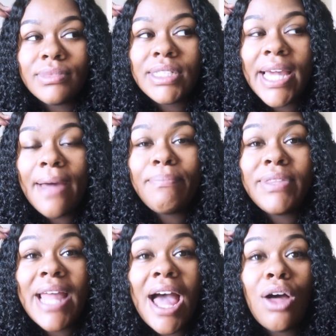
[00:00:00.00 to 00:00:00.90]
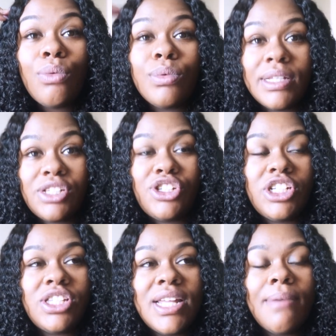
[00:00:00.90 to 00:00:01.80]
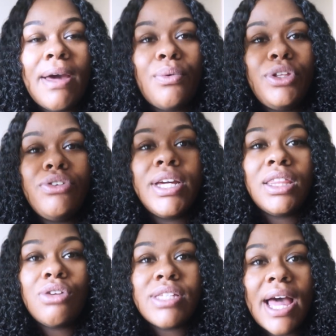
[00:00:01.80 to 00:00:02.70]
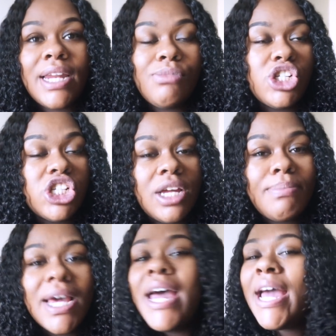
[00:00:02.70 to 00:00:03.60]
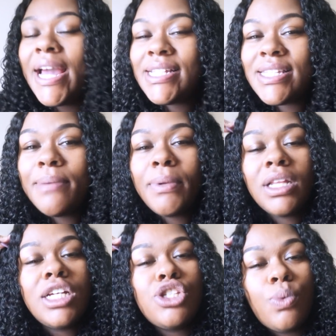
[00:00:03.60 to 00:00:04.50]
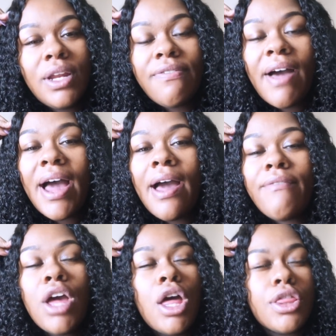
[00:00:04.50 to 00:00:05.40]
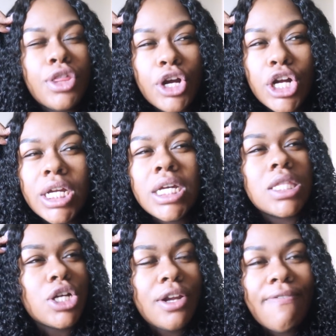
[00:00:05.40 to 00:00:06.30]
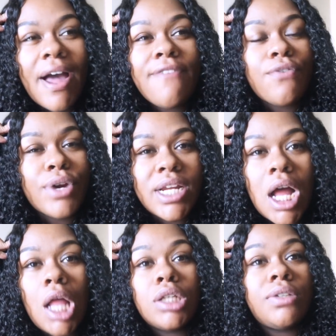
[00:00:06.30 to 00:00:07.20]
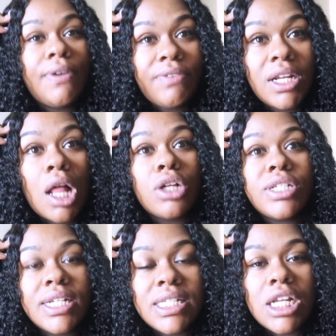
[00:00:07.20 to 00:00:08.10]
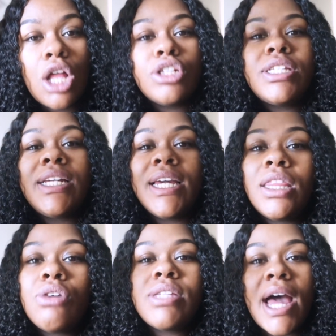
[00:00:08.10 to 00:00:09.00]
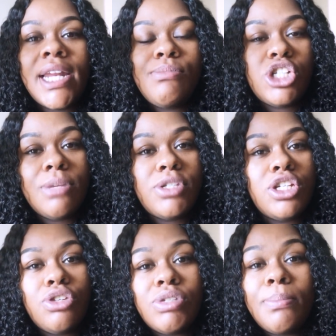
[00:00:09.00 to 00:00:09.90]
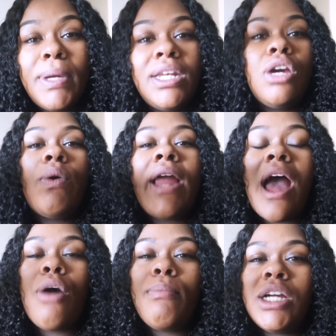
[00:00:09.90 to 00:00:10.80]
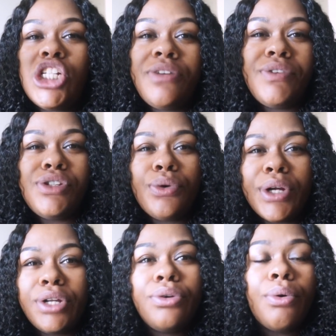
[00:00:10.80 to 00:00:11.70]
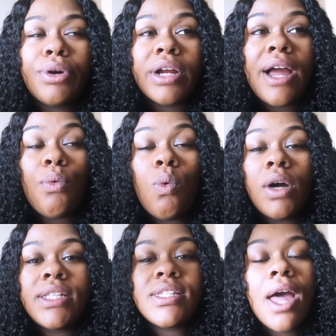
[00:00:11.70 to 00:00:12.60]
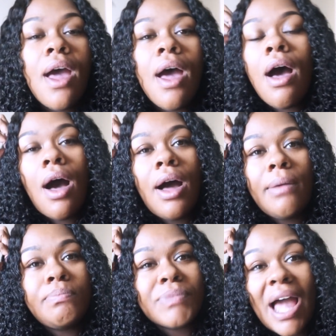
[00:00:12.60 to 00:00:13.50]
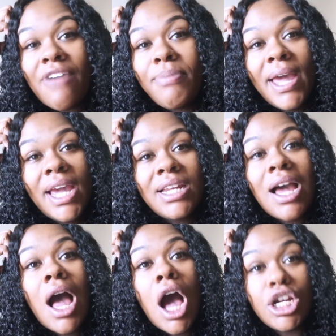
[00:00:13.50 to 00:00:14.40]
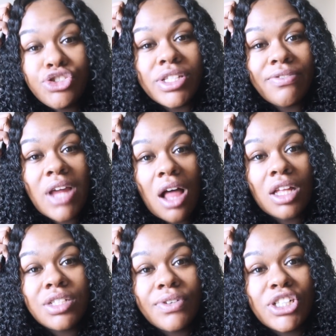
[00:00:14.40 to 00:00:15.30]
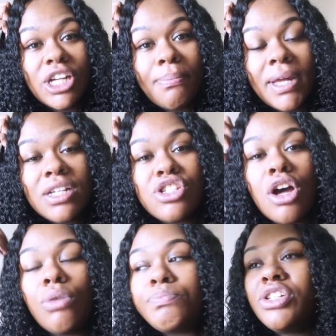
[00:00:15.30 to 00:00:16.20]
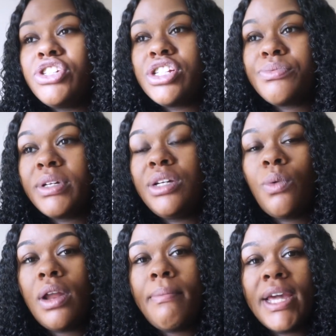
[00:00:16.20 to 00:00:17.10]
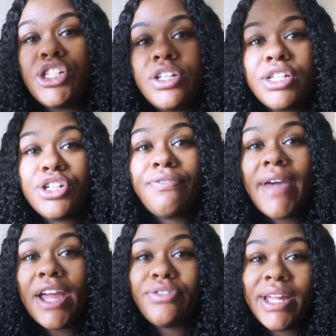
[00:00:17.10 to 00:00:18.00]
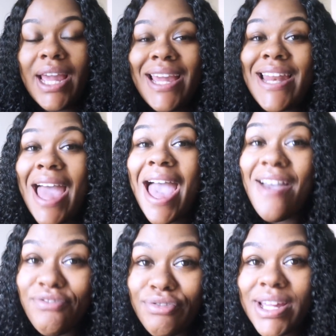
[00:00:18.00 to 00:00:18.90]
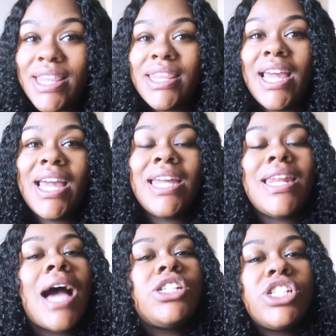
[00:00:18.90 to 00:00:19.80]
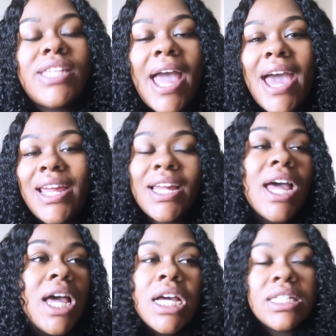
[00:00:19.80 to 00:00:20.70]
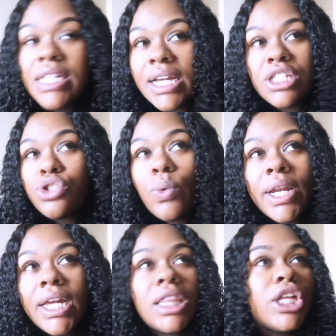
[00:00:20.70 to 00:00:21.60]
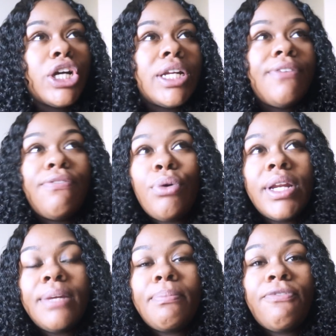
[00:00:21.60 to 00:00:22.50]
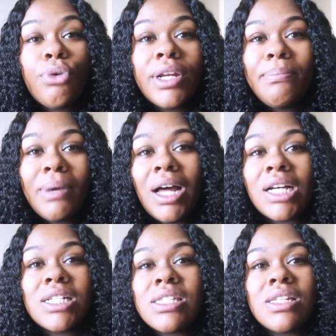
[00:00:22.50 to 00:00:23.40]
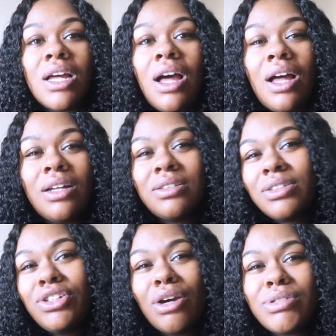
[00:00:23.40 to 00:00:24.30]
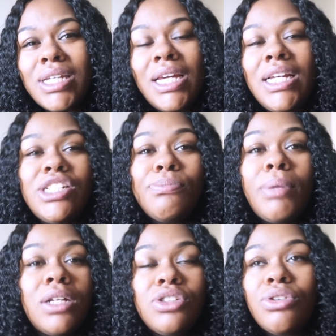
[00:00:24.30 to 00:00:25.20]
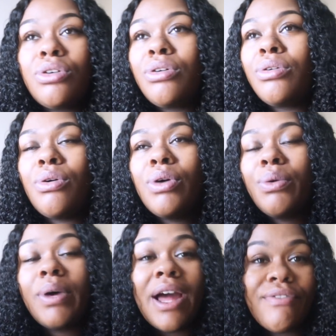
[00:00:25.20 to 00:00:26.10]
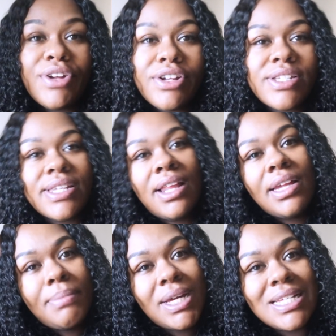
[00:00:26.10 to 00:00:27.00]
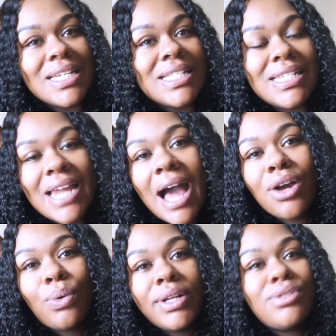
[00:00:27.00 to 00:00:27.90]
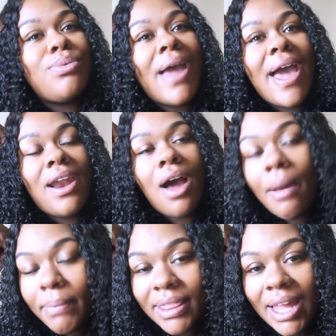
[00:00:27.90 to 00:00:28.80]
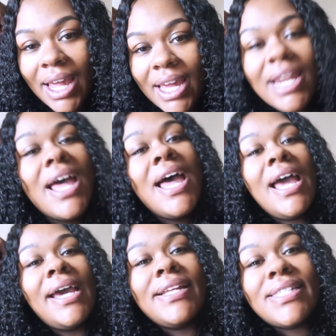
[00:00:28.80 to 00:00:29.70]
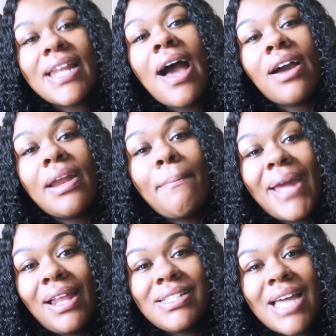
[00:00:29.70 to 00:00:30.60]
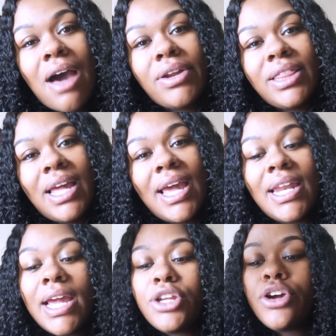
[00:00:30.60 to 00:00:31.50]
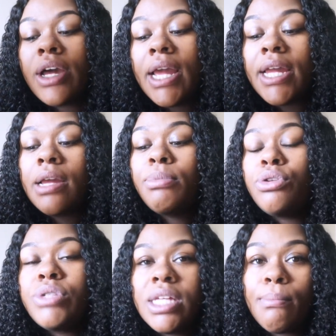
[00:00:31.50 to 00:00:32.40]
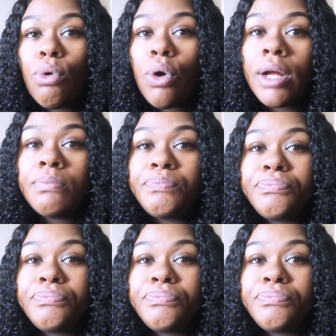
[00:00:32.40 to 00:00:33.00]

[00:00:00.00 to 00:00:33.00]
yeah now just think about it when you get those items shipped it's typically 25 30 35 40 dollars 50 dollars 60 dollars to get those items shipped to you depending on how much inventory you order at once um, i've paid hundreds of dollars for shipping so you just really want to make sure that you're factoring in everything and not just adding 10 20 30 40 40 bucks uh, you know to each bundle or whatever you're selling because it's not going to add up in the end and it's not going to balance out in the end and you're going to end up losing more